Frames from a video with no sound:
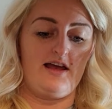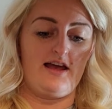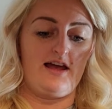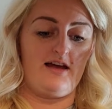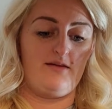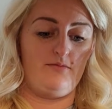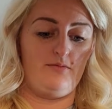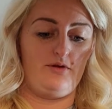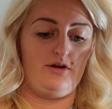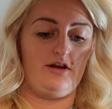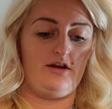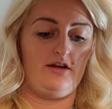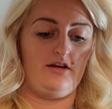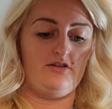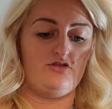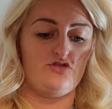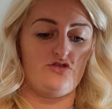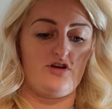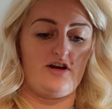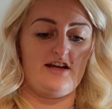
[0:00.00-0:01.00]
I'm going to
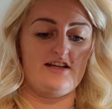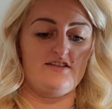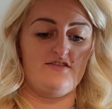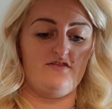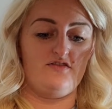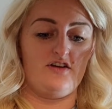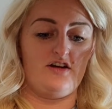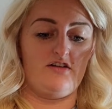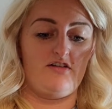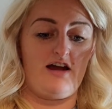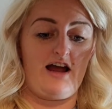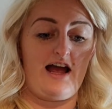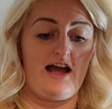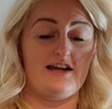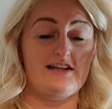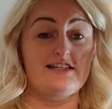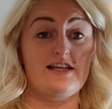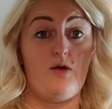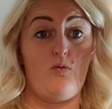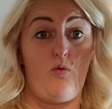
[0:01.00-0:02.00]
try to figure out how to
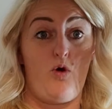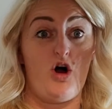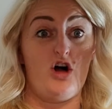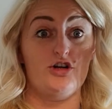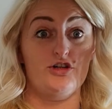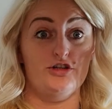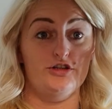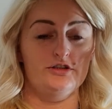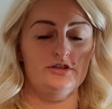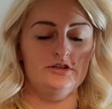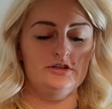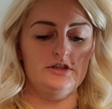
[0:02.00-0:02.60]
say water.